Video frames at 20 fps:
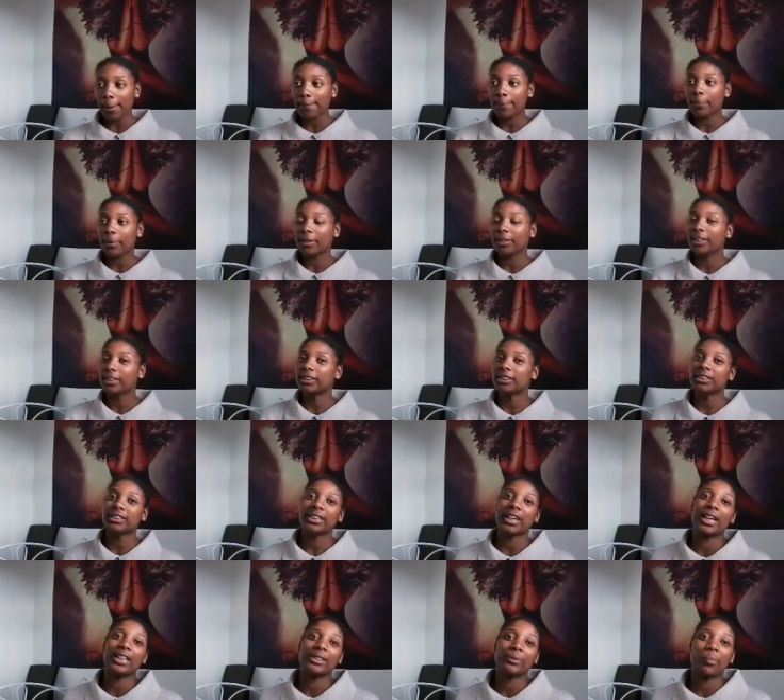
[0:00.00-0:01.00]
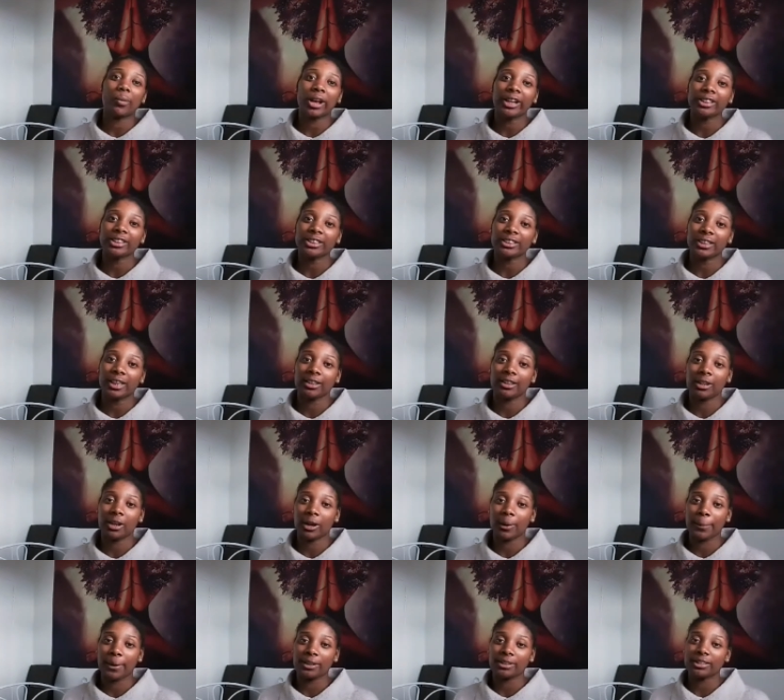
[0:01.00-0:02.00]
because as much as I know
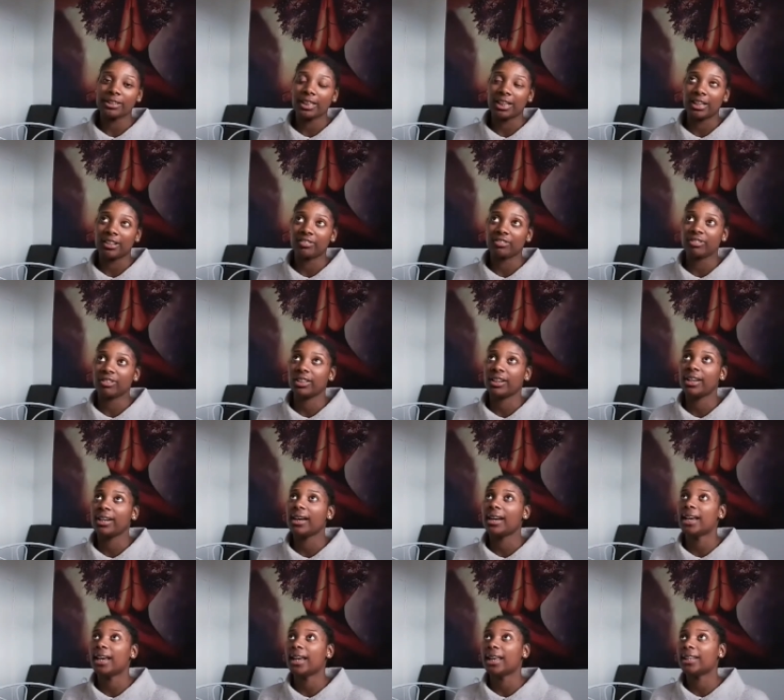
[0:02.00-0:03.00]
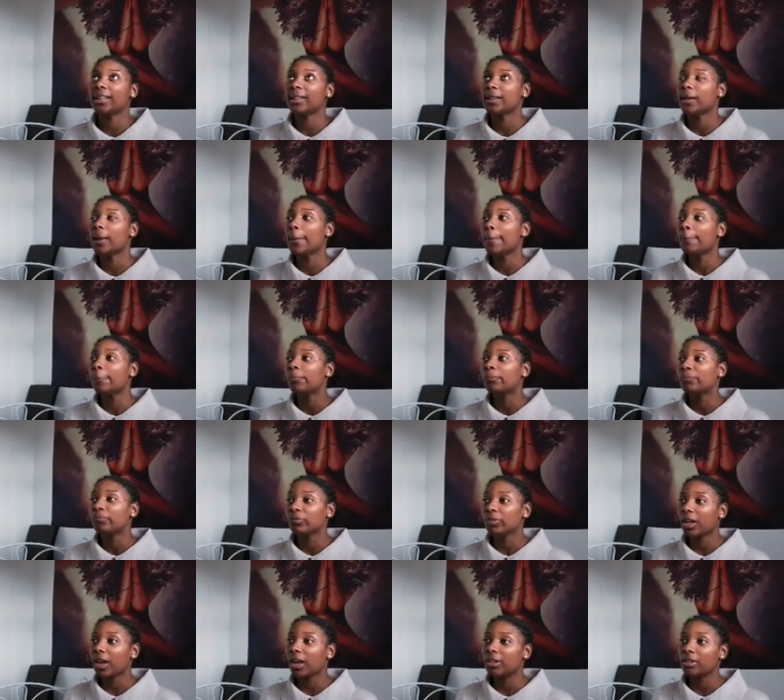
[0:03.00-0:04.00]
about slavery and
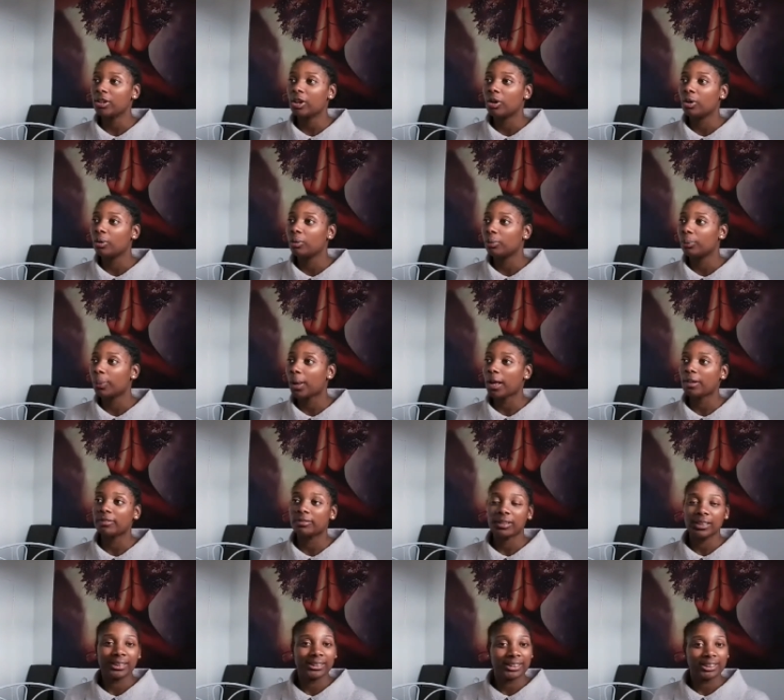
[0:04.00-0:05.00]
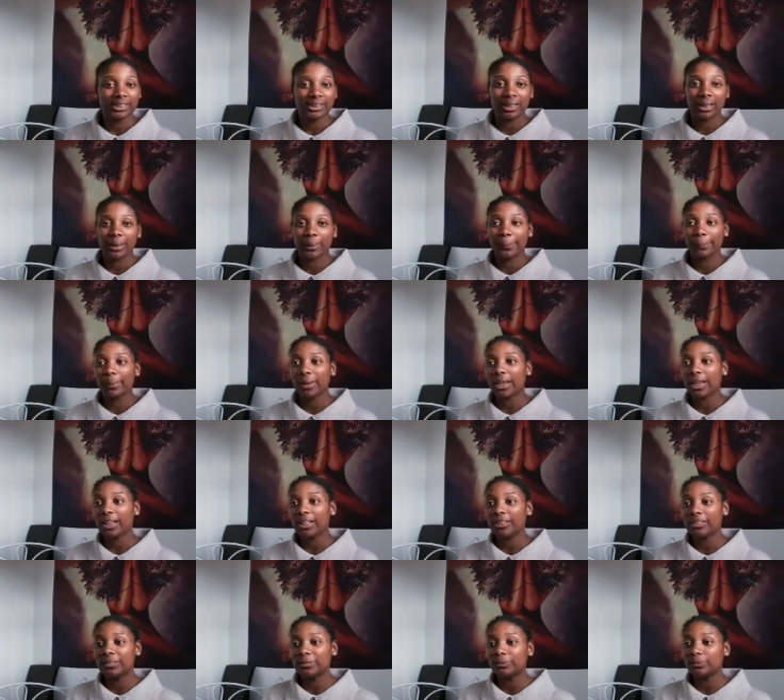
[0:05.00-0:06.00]
I know about racism,
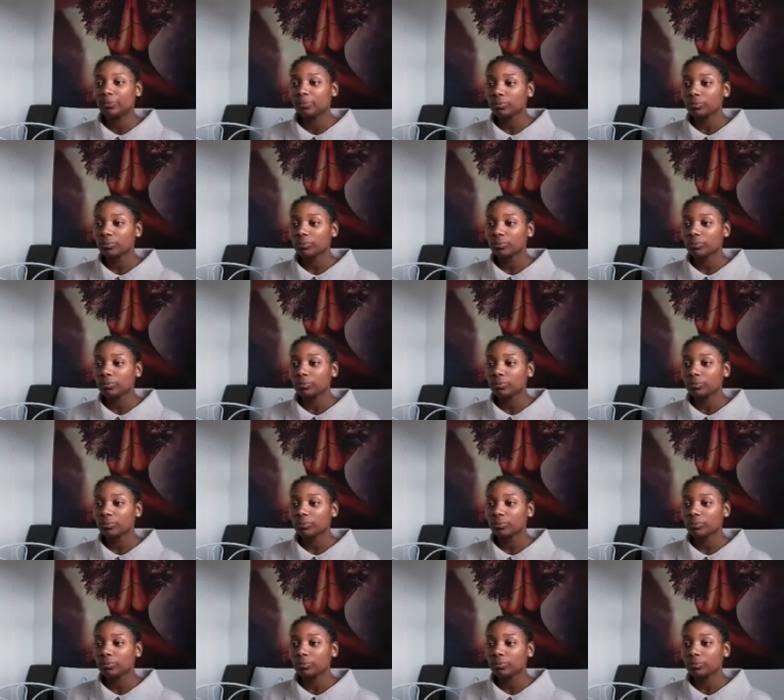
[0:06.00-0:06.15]
and